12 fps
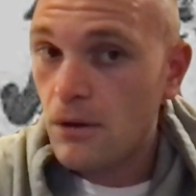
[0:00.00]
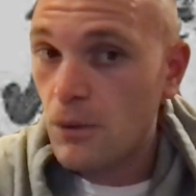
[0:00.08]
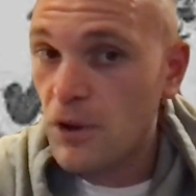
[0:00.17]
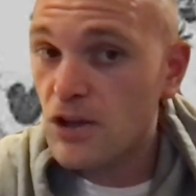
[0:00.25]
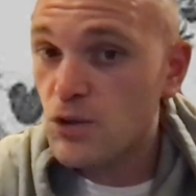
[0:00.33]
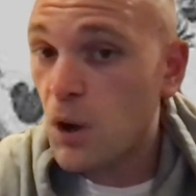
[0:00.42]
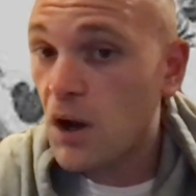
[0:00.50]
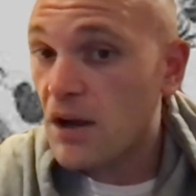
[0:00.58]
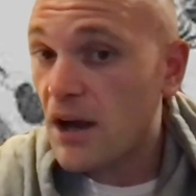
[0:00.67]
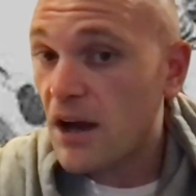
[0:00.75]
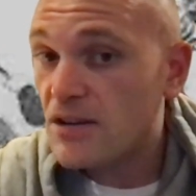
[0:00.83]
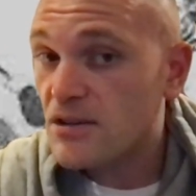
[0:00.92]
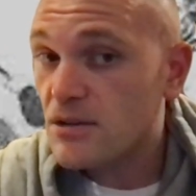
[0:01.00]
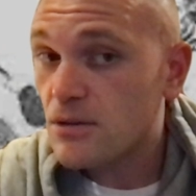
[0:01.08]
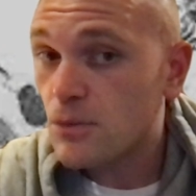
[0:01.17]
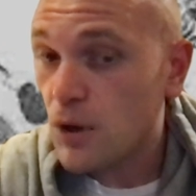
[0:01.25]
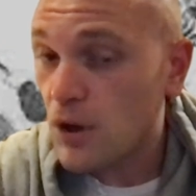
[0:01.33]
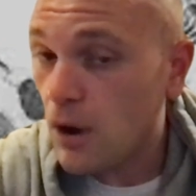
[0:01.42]
Well, guess what, guys?
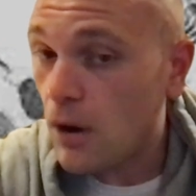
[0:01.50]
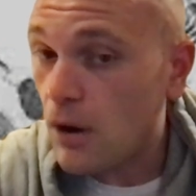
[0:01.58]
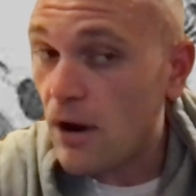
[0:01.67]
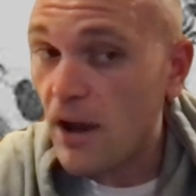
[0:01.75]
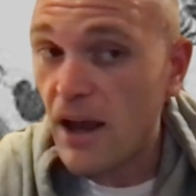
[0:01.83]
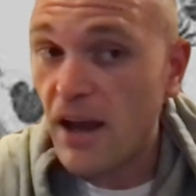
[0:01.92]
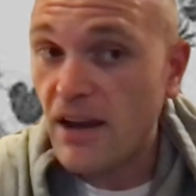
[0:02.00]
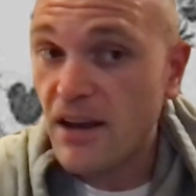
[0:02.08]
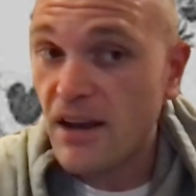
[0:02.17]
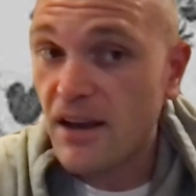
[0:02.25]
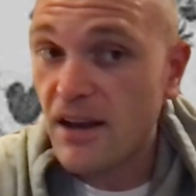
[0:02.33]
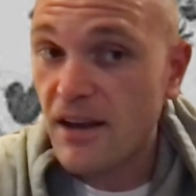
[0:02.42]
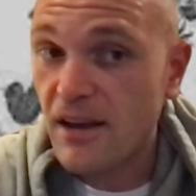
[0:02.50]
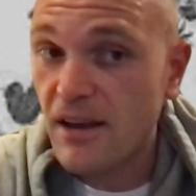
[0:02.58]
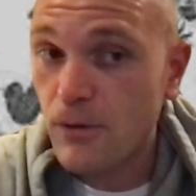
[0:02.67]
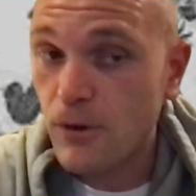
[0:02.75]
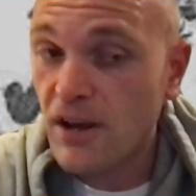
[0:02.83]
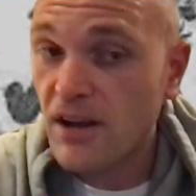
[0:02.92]
We are. And
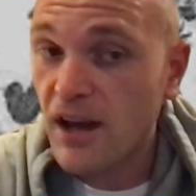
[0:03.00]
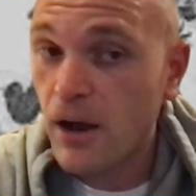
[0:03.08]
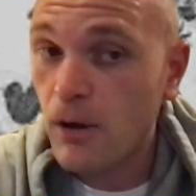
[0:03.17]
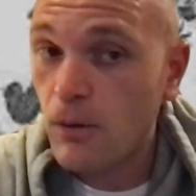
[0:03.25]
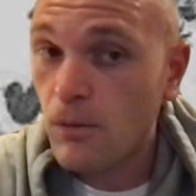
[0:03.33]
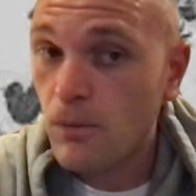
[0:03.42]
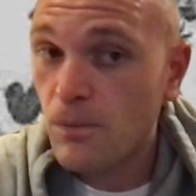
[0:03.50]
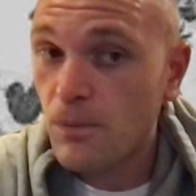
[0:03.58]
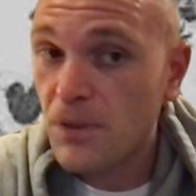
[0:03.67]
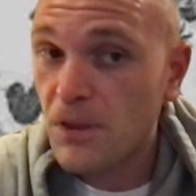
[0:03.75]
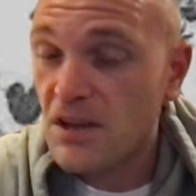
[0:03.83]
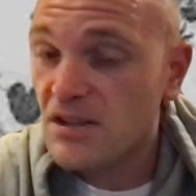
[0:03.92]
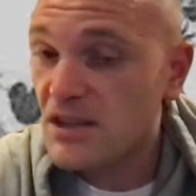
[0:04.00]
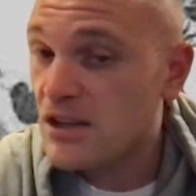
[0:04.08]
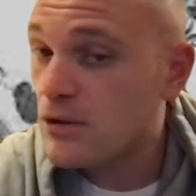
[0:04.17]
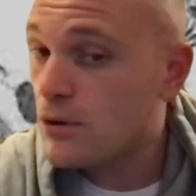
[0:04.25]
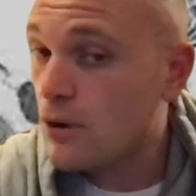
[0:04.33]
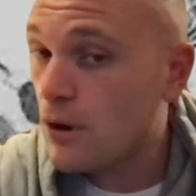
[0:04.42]
right now, it's
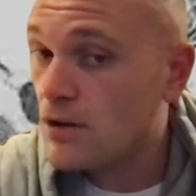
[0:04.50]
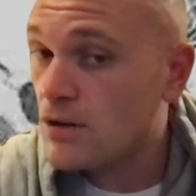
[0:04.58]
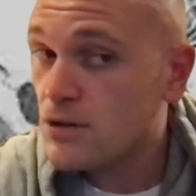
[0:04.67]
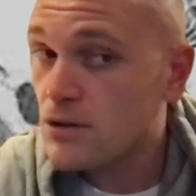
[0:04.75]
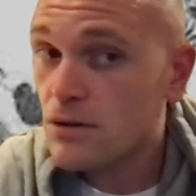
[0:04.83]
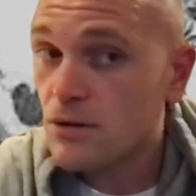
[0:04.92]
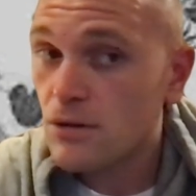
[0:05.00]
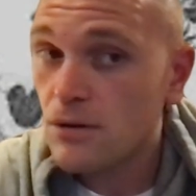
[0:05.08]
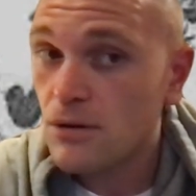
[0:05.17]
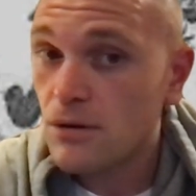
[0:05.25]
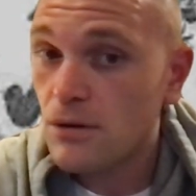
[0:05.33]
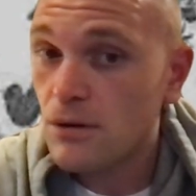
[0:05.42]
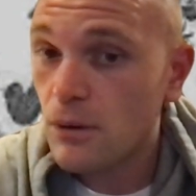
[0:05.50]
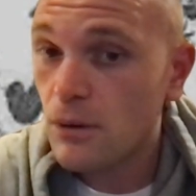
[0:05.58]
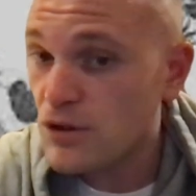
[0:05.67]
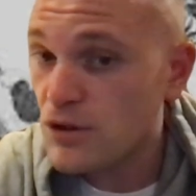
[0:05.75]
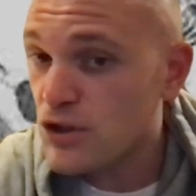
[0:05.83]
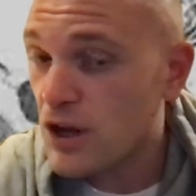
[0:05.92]
either us or
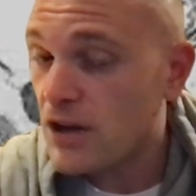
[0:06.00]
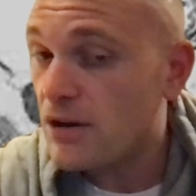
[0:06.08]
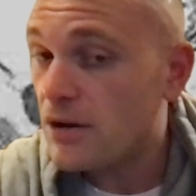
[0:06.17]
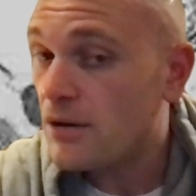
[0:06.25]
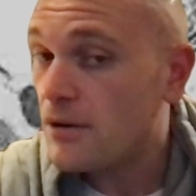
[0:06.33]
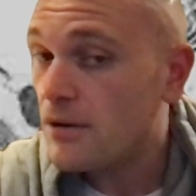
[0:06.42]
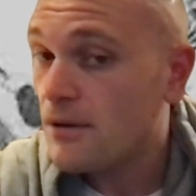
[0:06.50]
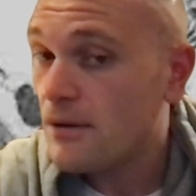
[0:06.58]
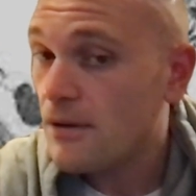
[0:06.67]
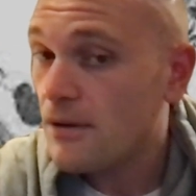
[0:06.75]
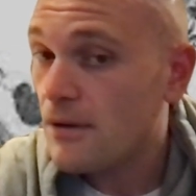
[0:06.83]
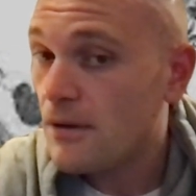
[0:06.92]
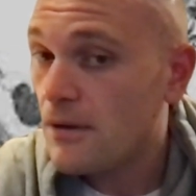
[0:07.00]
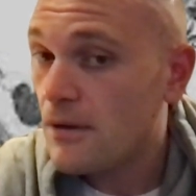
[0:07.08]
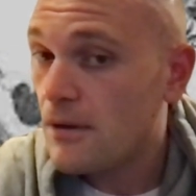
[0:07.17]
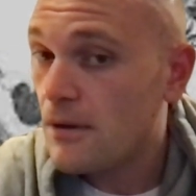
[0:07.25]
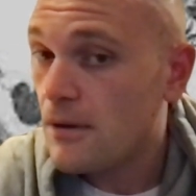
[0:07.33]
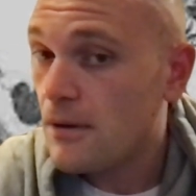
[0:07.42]
it's China.
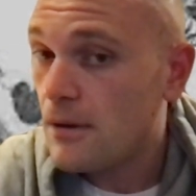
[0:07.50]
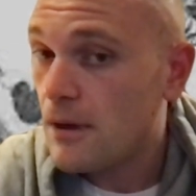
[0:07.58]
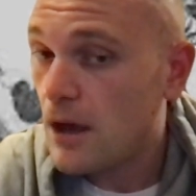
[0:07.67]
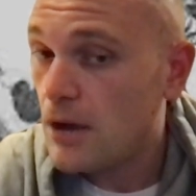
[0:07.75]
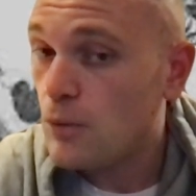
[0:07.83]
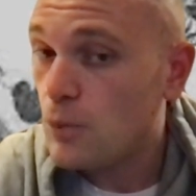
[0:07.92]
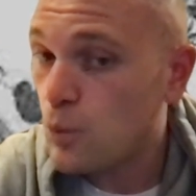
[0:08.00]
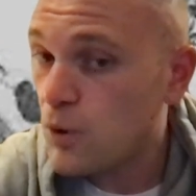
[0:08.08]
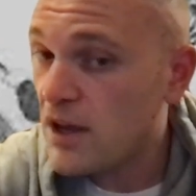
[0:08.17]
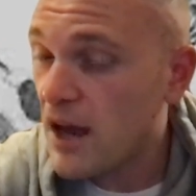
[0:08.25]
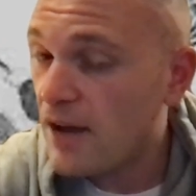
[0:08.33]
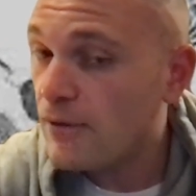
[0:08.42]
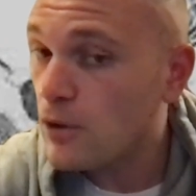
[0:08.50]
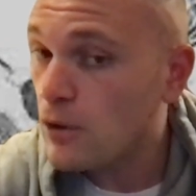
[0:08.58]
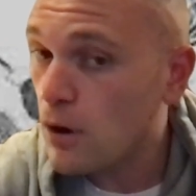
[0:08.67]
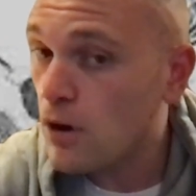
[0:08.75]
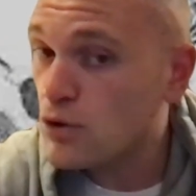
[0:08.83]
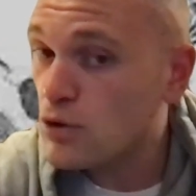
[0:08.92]
And we have a
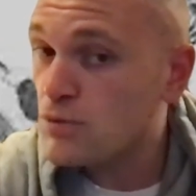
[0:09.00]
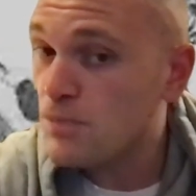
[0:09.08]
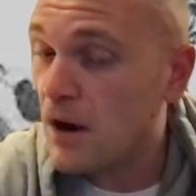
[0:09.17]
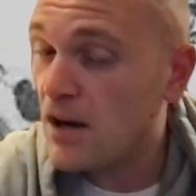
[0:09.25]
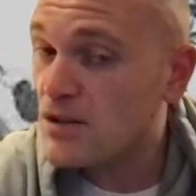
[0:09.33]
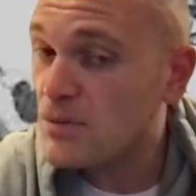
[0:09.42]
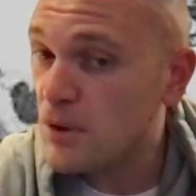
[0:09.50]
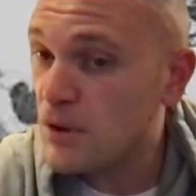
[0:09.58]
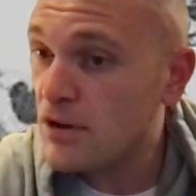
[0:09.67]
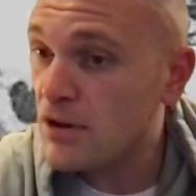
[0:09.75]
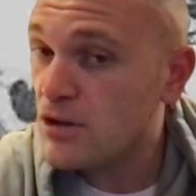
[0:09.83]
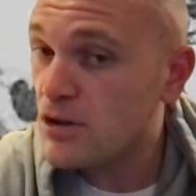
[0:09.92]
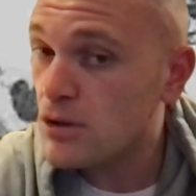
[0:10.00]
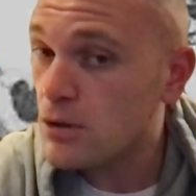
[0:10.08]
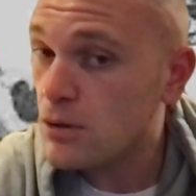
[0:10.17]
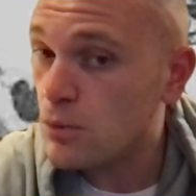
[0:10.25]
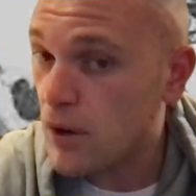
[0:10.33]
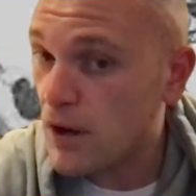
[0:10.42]
large responsibility to
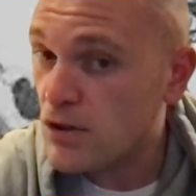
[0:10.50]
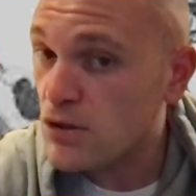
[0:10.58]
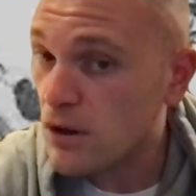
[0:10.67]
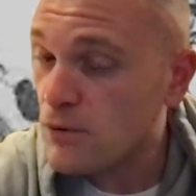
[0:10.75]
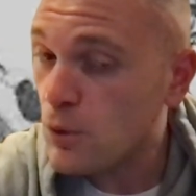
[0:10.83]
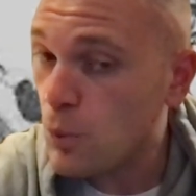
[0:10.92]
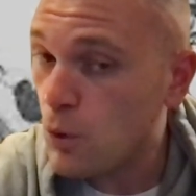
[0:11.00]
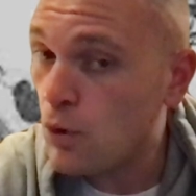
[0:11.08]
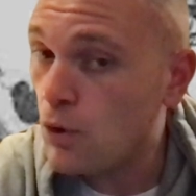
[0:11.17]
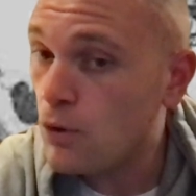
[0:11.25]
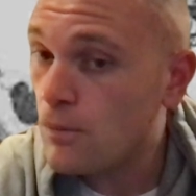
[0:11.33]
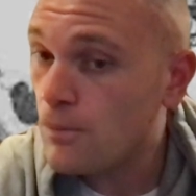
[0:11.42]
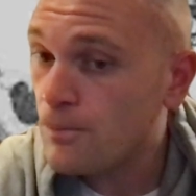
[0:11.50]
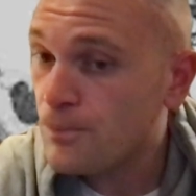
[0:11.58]
the rest of the world